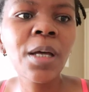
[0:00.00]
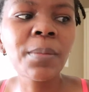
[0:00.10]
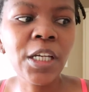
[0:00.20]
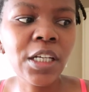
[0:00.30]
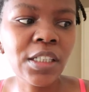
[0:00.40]

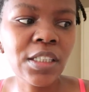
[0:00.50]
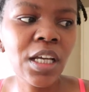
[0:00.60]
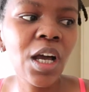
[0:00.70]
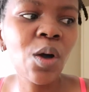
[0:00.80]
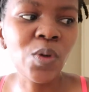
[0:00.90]
because
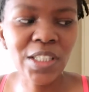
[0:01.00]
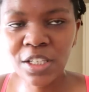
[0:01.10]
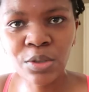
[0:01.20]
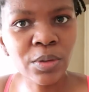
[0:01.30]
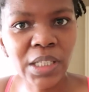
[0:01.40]
once they
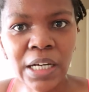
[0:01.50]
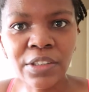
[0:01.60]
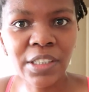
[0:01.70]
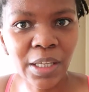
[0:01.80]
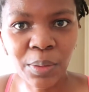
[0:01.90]
cooled
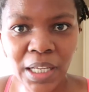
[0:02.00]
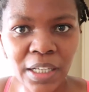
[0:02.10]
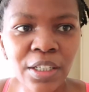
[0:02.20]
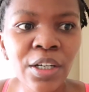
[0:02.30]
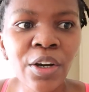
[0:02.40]
down, they were
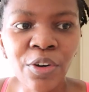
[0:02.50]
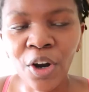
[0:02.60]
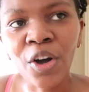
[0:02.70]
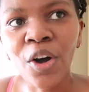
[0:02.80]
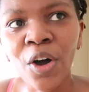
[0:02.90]
like
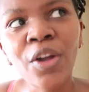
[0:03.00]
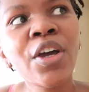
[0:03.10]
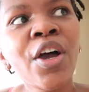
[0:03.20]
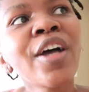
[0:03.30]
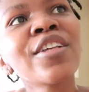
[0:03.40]
rock hard.
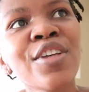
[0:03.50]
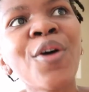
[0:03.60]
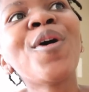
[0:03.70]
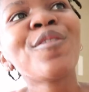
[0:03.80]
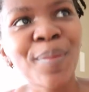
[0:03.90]

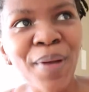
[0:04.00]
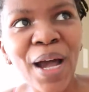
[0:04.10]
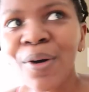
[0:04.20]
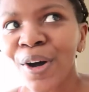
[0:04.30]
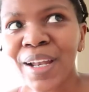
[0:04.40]
So from
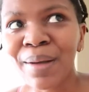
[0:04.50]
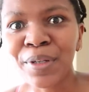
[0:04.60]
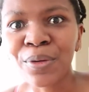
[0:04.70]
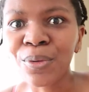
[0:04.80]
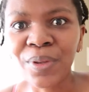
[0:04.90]
now on I'm
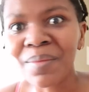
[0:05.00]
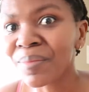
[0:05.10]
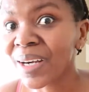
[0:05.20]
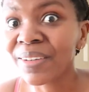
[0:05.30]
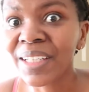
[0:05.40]
gonna call them
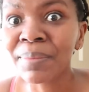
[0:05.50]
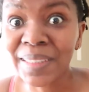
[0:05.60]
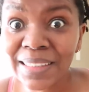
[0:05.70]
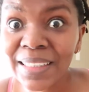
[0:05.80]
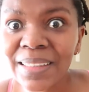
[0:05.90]
brownie
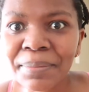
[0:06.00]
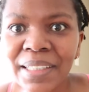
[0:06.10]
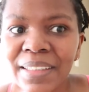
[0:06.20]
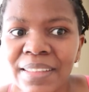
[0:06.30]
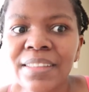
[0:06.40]
biscuits
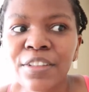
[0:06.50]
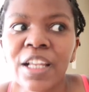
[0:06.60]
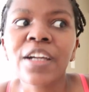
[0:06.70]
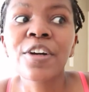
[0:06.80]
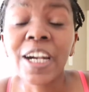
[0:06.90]
because they're
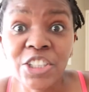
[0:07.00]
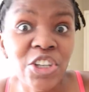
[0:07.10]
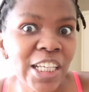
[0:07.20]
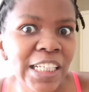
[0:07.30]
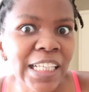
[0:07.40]
like
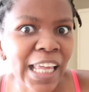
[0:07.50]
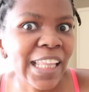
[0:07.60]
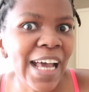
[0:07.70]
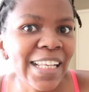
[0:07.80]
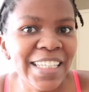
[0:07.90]
crunchy like
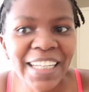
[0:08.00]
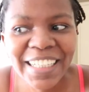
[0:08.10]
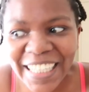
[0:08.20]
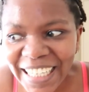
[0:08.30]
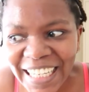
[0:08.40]
that.
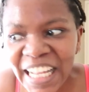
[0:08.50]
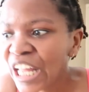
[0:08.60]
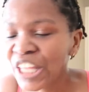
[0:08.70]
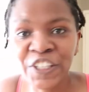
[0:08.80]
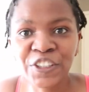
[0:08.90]

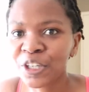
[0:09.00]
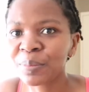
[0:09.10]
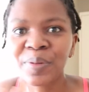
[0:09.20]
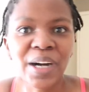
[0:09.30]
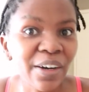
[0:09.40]
They're
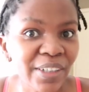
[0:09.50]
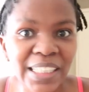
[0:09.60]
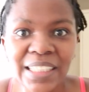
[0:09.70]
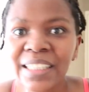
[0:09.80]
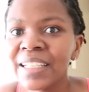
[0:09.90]
not
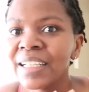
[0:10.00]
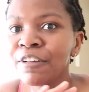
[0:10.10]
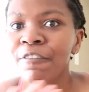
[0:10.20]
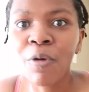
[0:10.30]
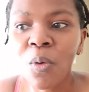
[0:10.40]
brownie
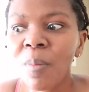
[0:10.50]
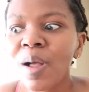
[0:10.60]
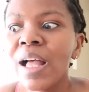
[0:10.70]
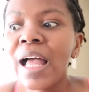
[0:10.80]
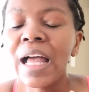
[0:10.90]
form
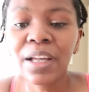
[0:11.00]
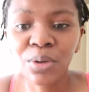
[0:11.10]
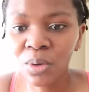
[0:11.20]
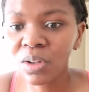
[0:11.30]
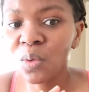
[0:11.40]
at all